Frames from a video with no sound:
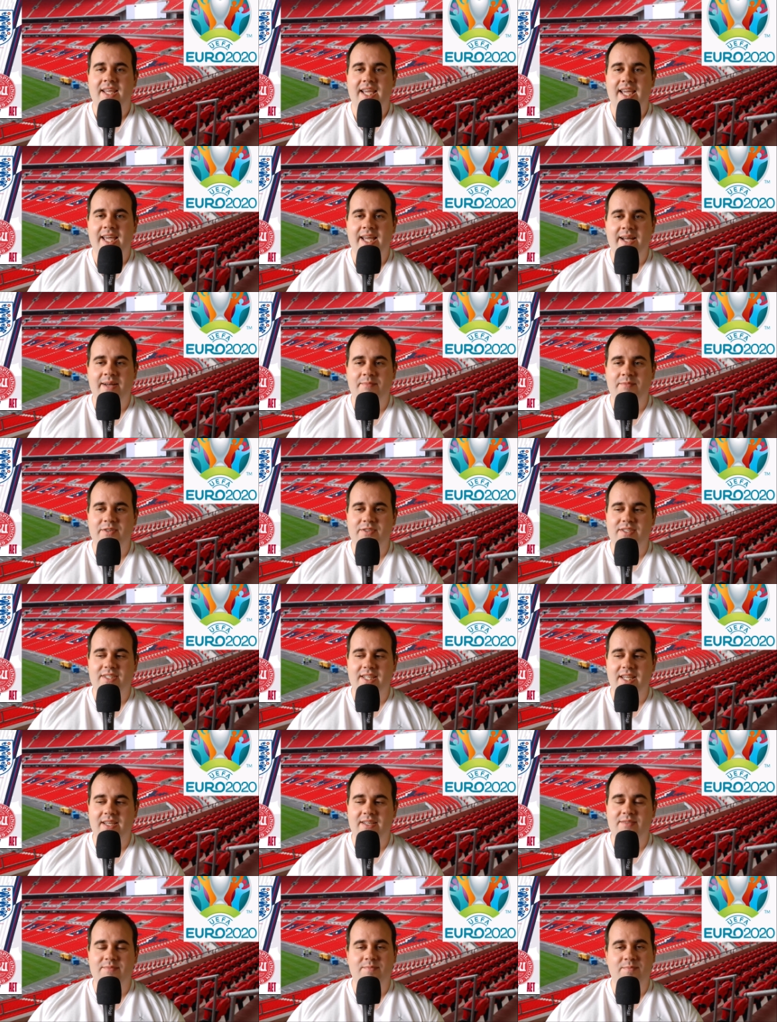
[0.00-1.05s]
Yeah, I must
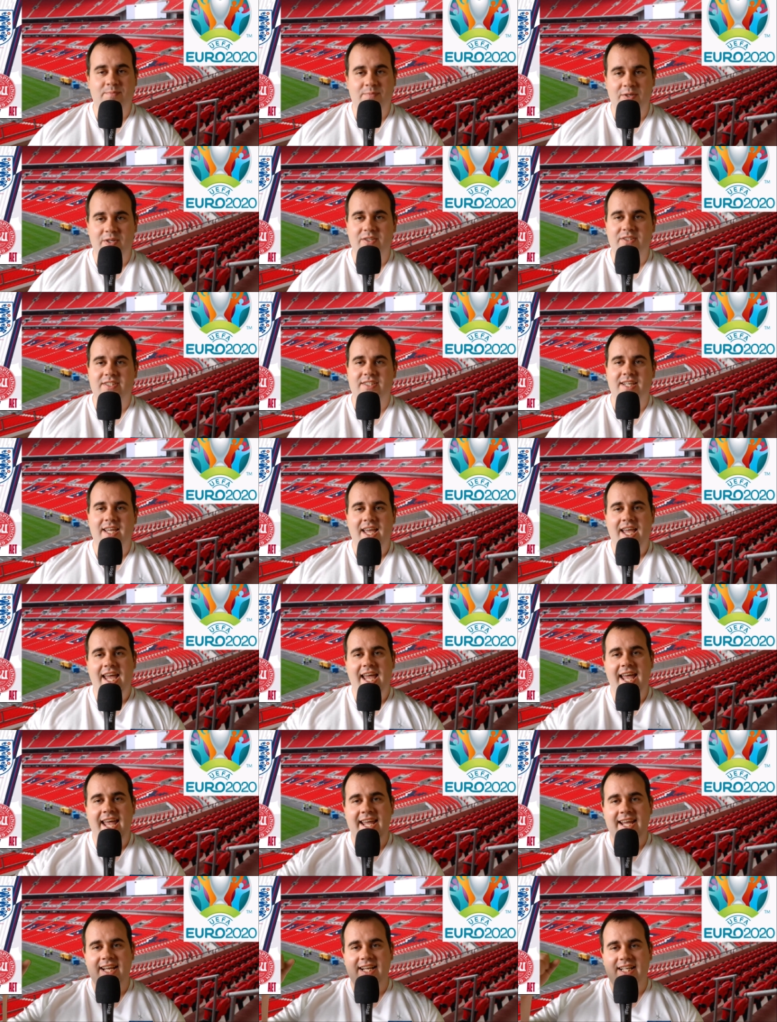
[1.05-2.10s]
say. But
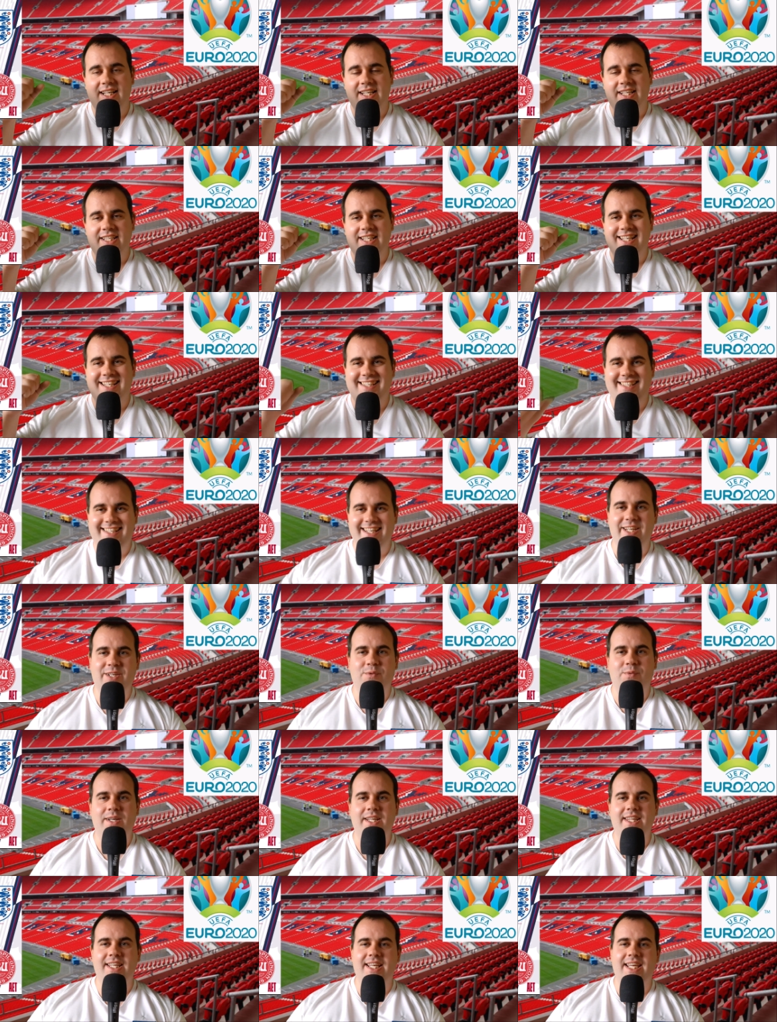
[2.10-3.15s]
England did
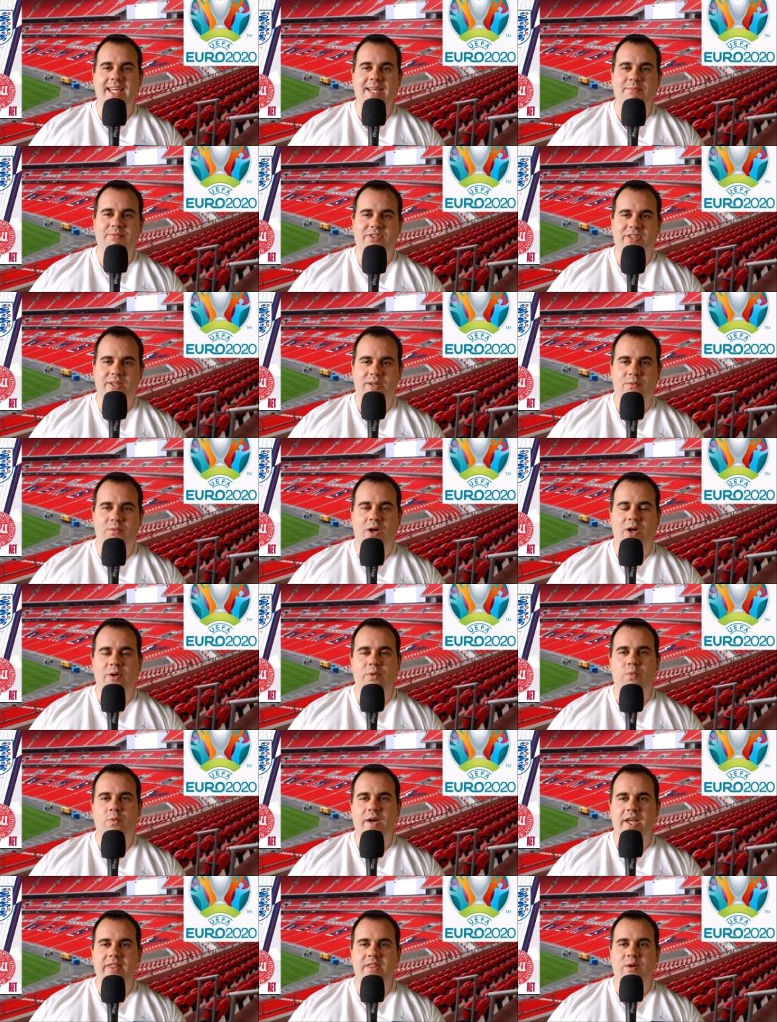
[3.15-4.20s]
win the game 2
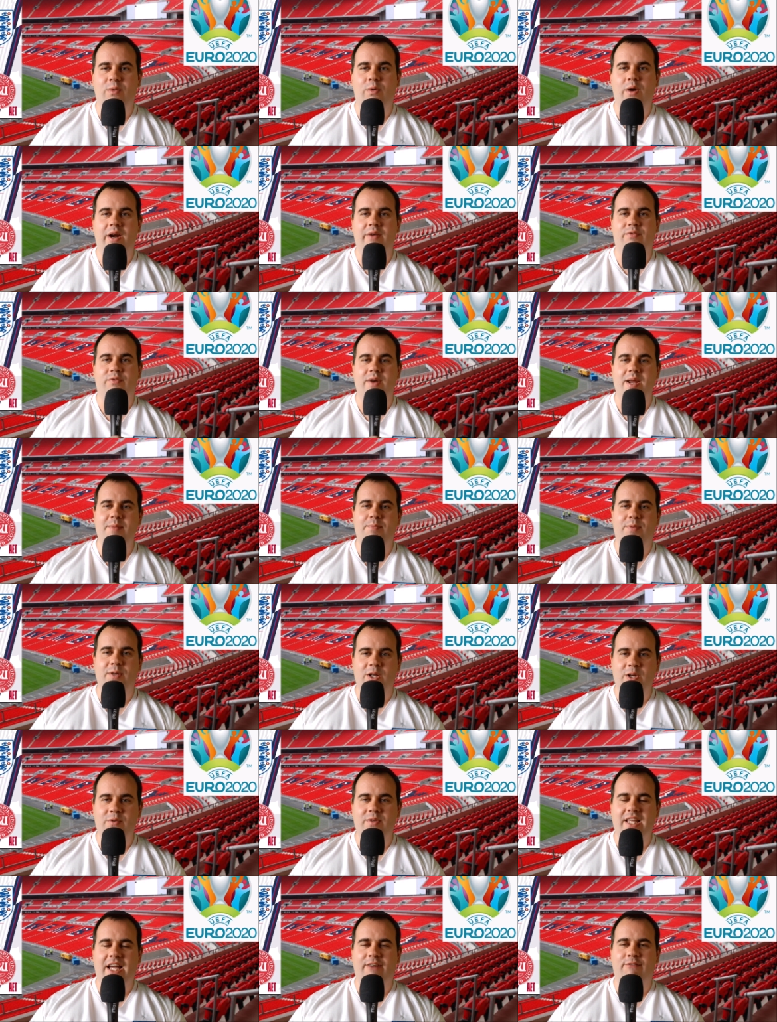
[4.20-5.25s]
1 when the referee
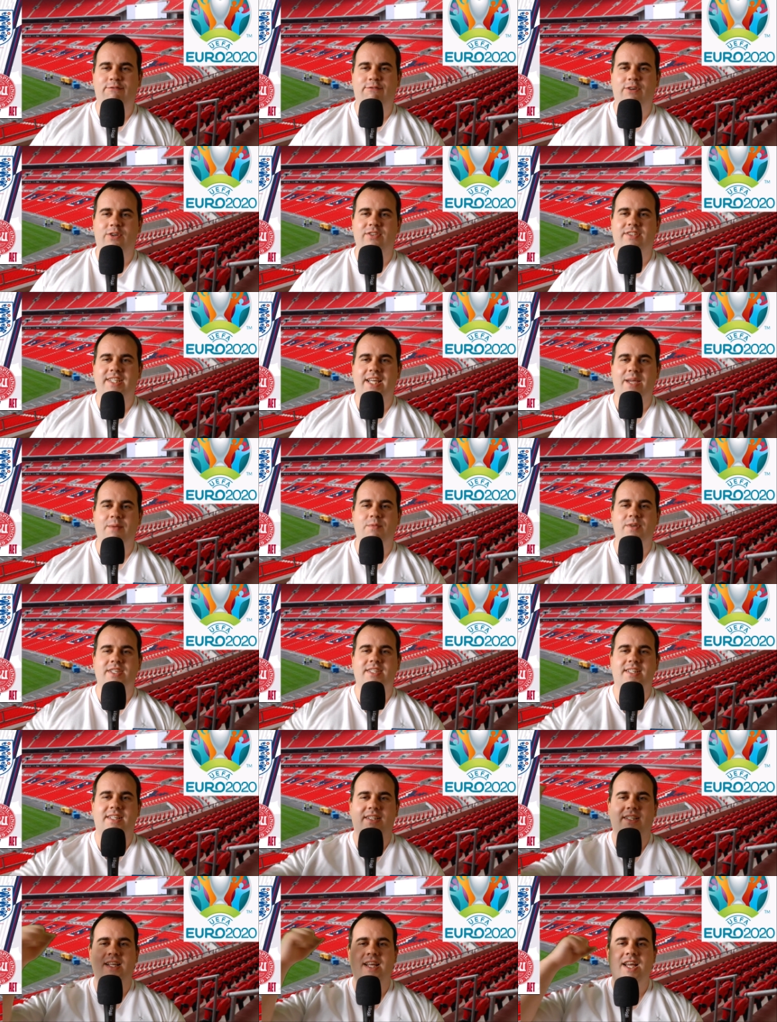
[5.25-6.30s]
blew that full time
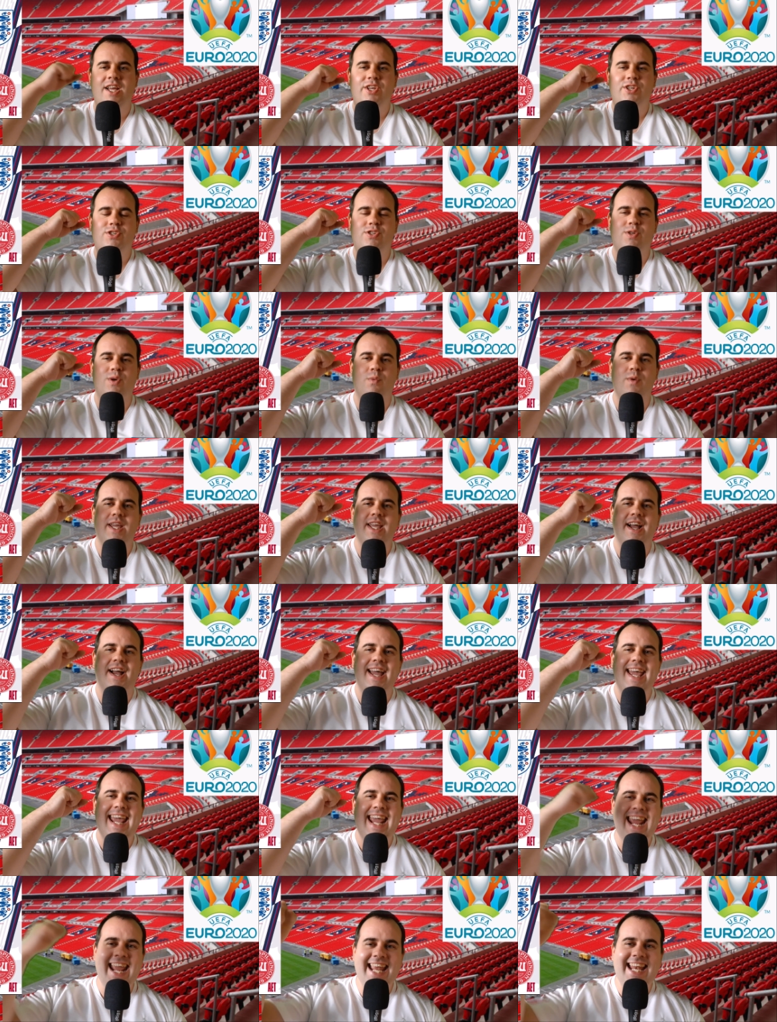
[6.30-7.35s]
whistle. So we are
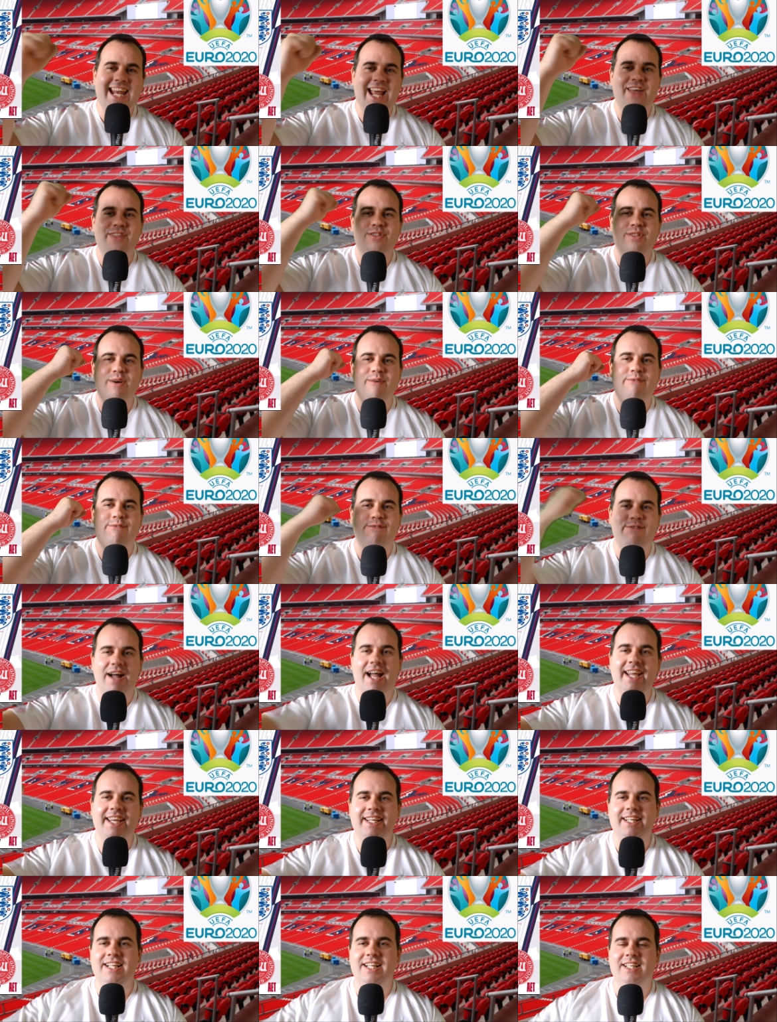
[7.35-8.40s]
in the
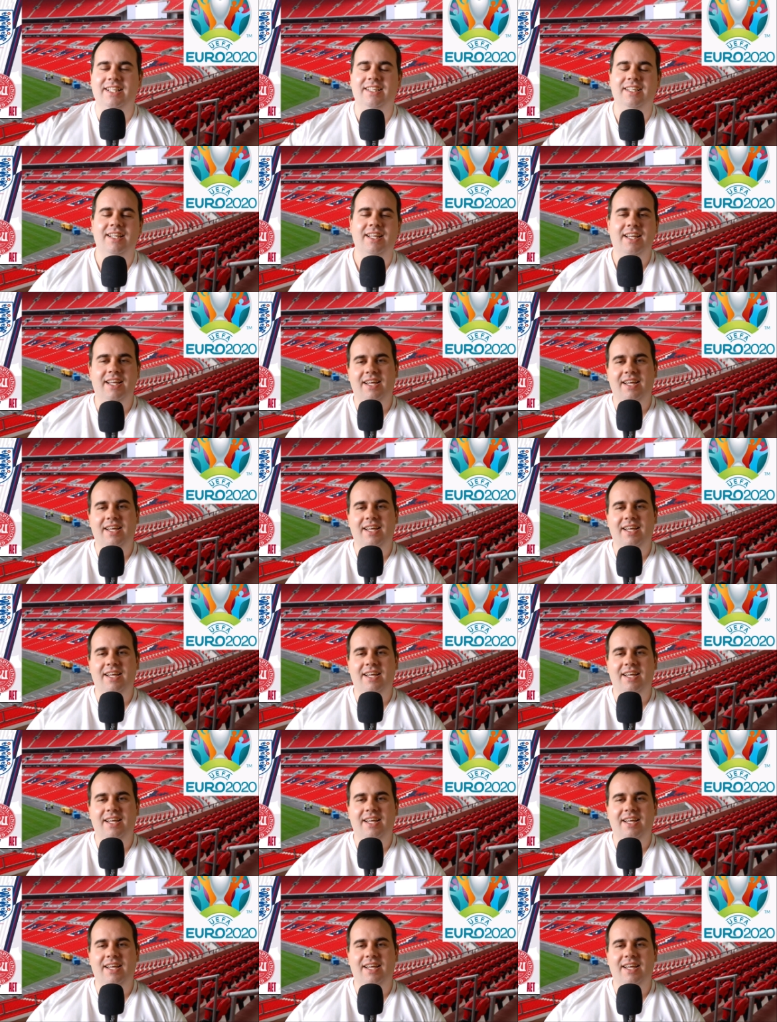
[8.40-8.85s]
final.